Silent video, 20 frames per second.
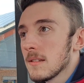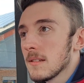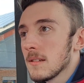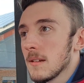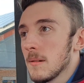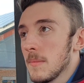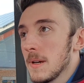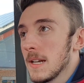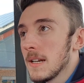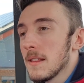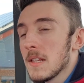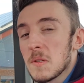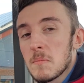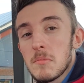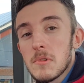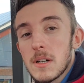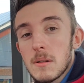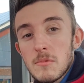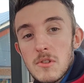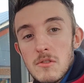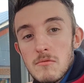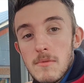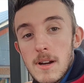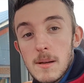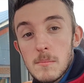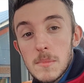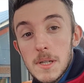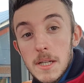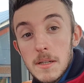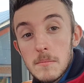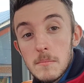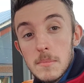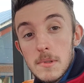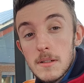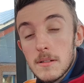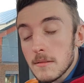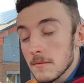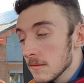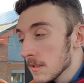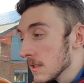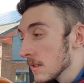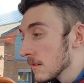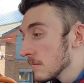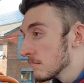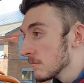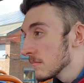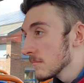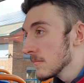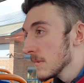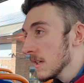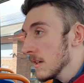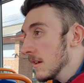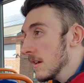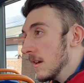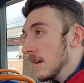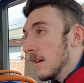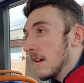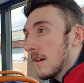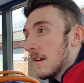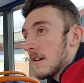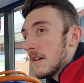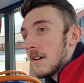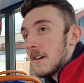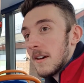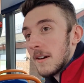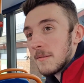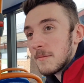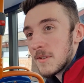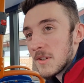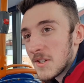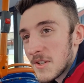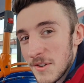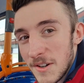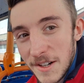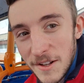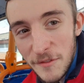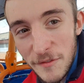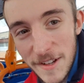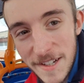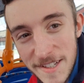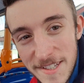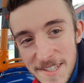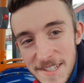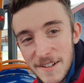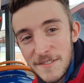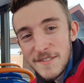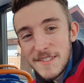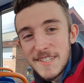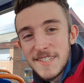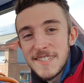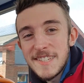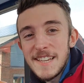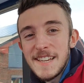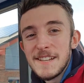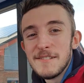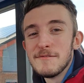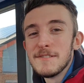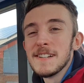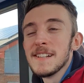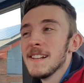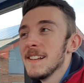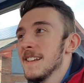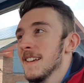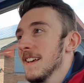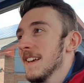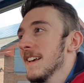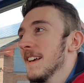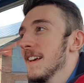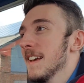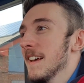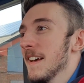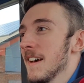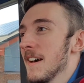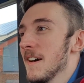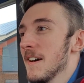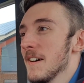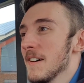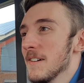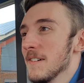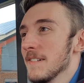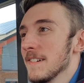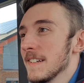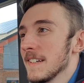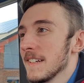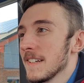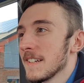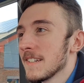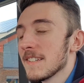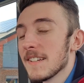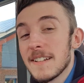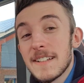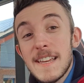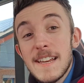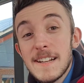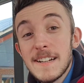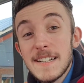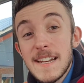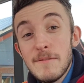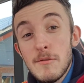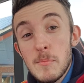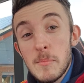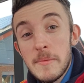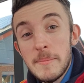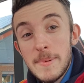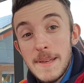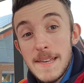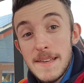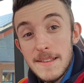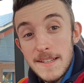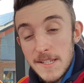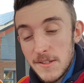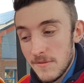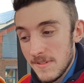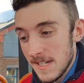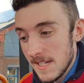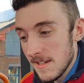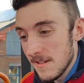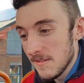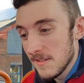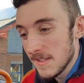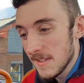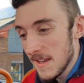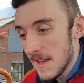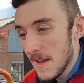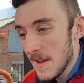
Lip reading: I mean, at this point I'm just rambling, but, you know, I'm just trying to think of stuff to say, really, because again, I never prepare these videos.